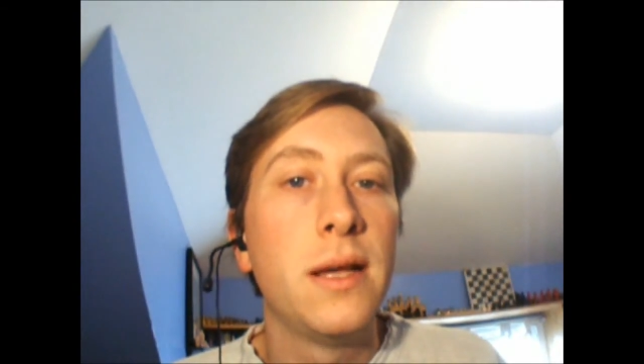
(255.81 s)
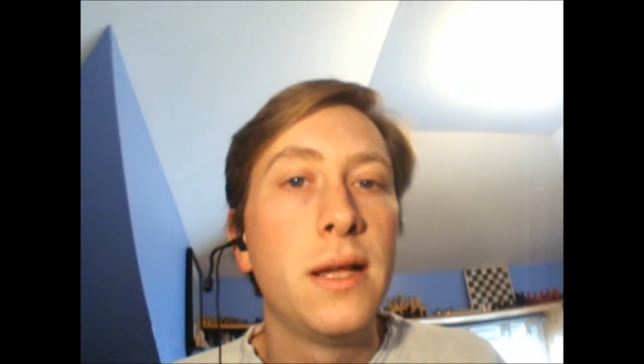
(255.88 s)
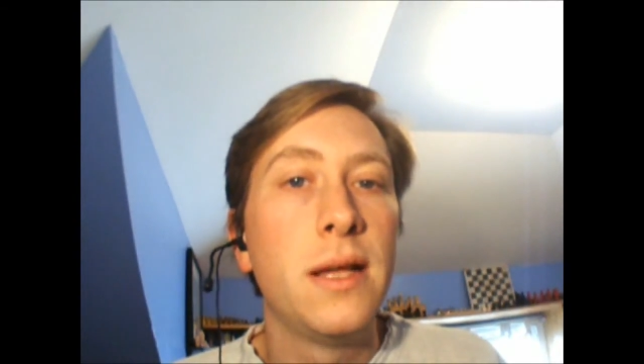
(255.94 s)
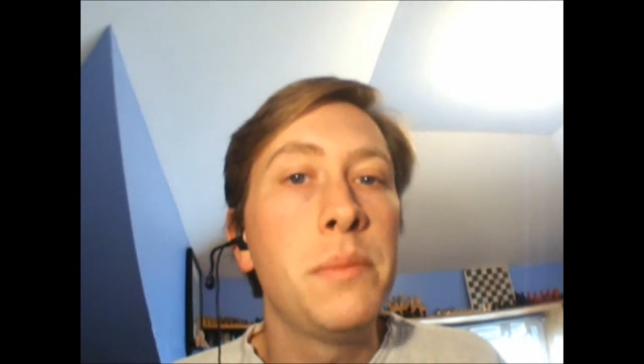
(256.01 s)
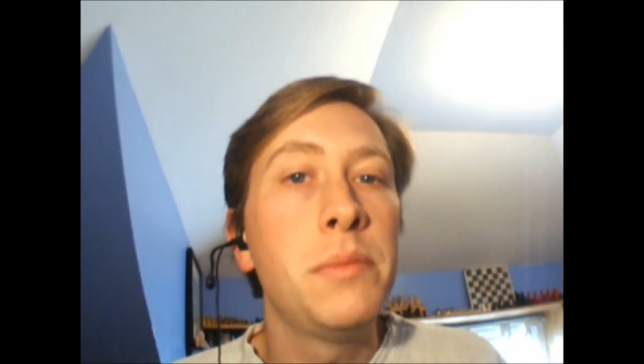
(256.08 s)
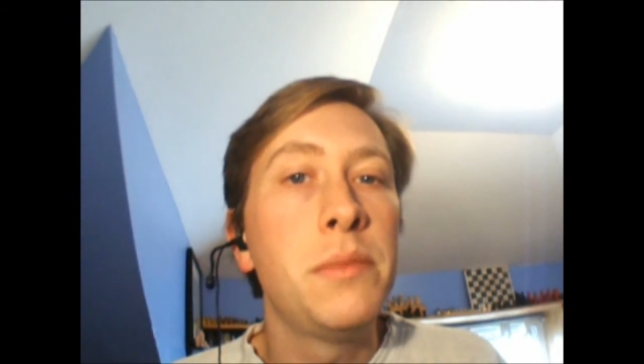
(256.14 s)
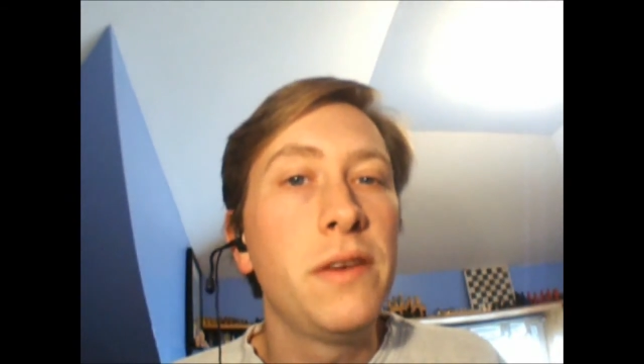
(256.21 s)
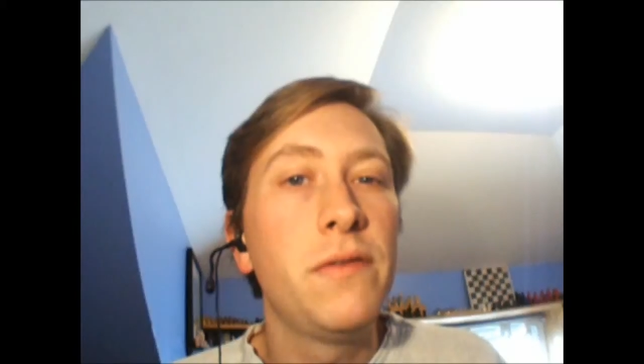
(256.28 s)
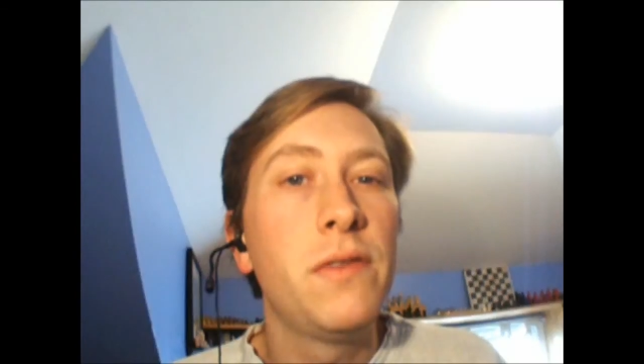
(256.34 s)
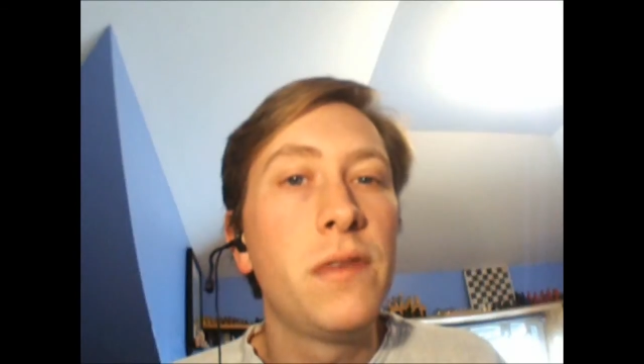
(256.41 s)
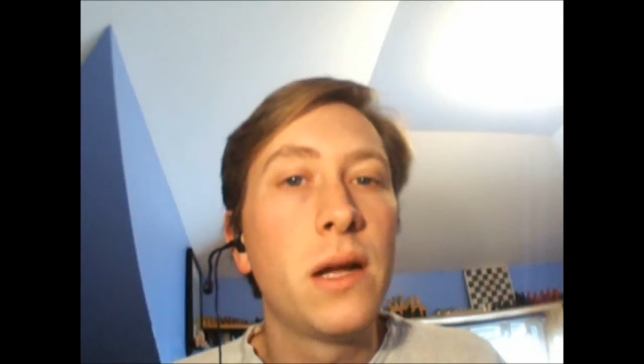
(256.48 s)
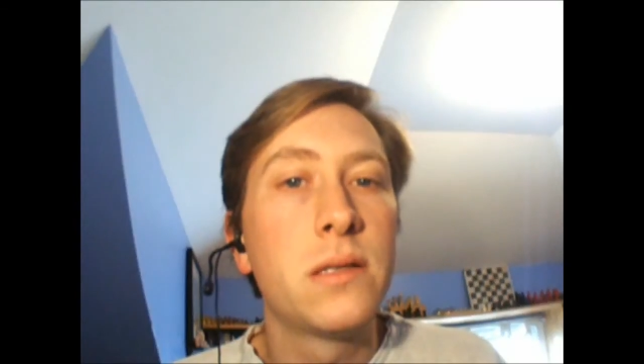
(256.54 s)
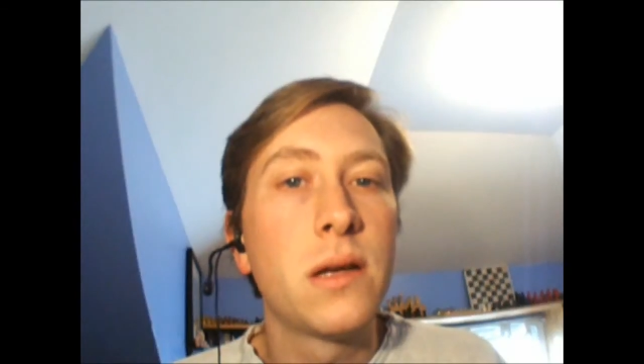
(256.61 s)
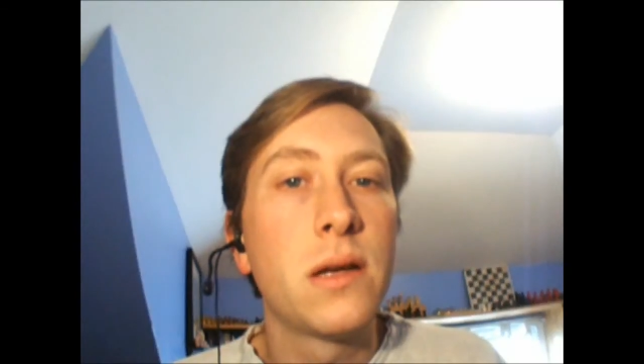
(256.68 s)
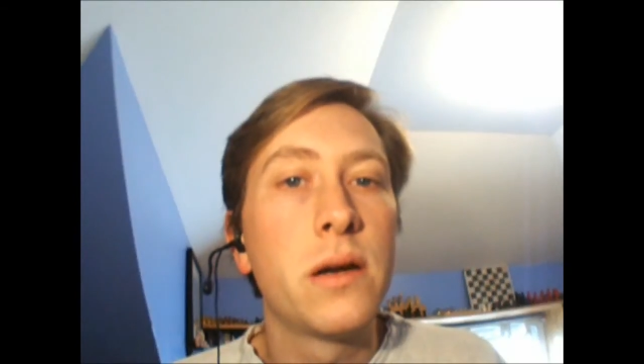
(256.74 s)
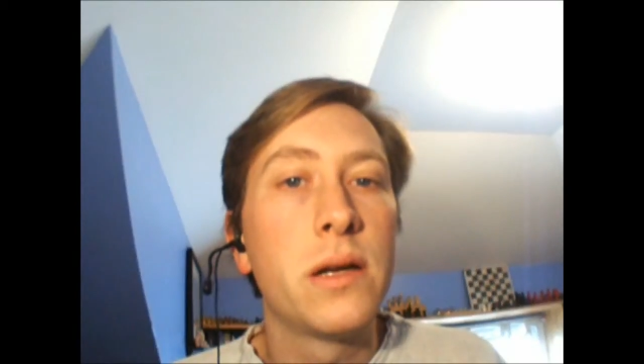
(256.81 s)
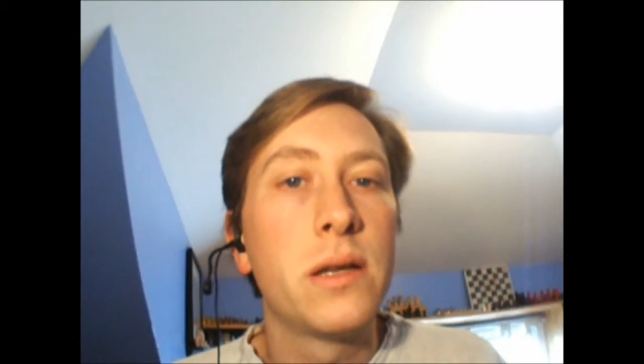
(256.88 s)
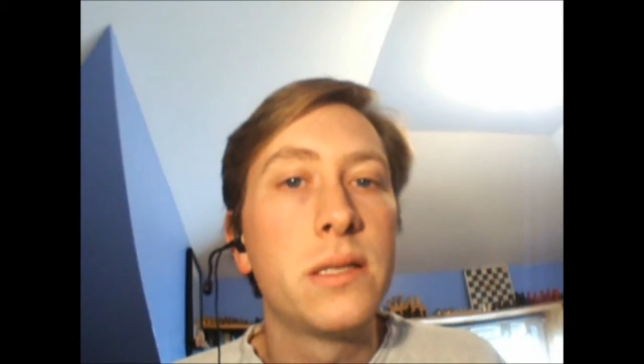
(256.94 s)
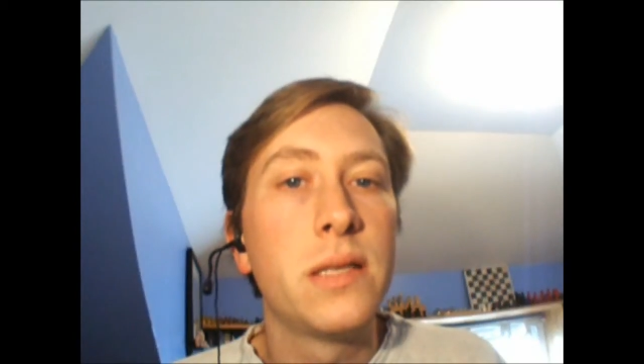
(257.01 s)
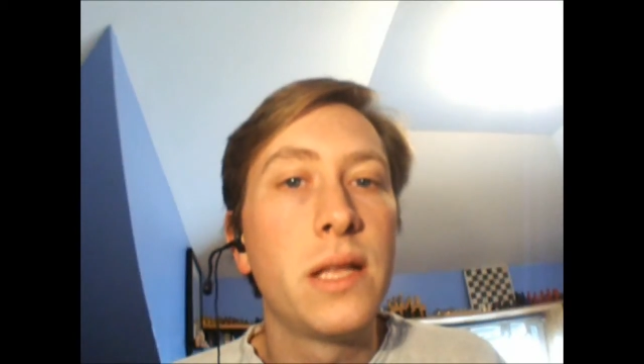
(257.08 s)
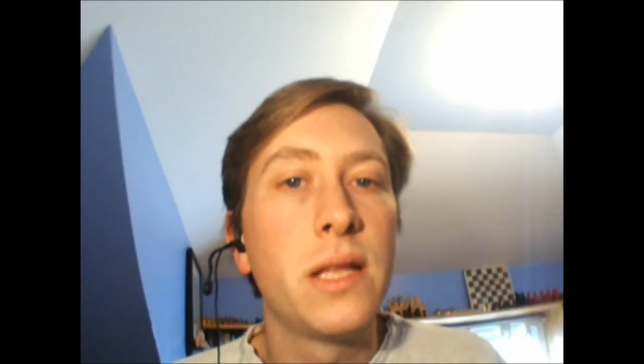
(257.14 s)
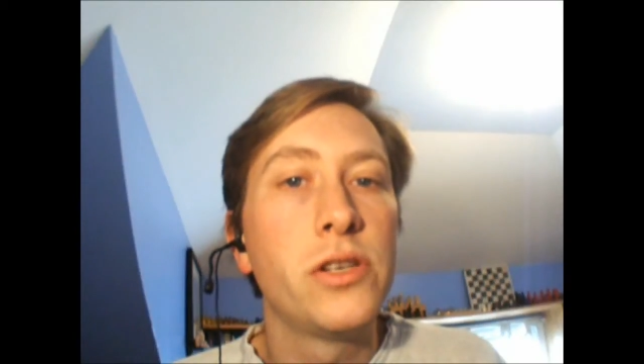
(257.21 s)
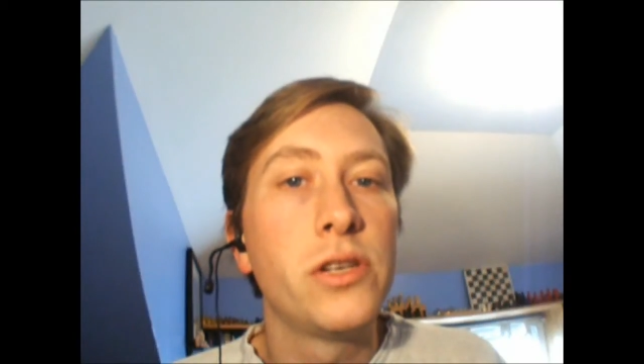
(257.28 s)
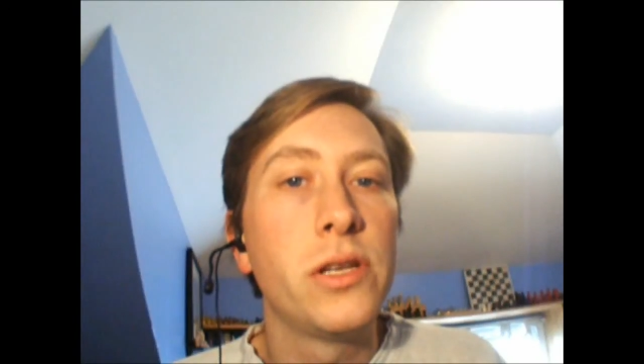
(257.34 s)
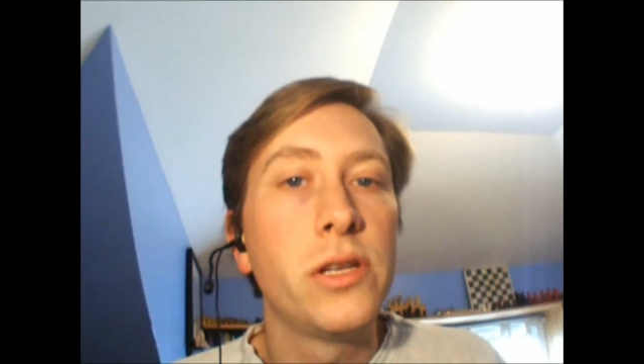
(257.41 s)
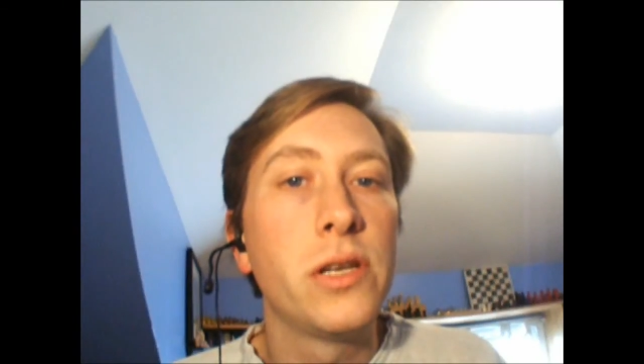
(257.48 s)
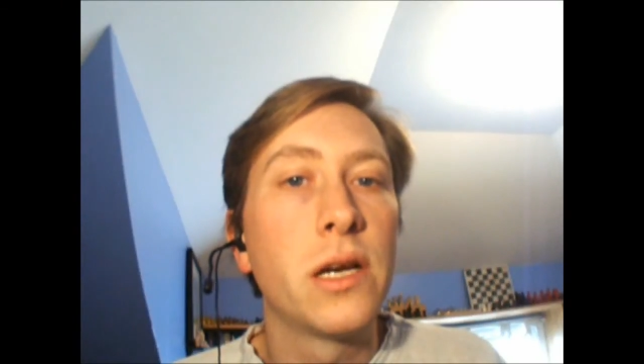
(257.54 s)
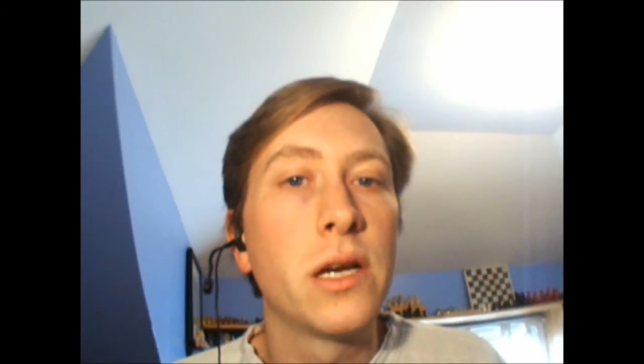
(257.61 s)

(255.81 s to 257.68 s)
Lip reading: They believe that as artists they should get to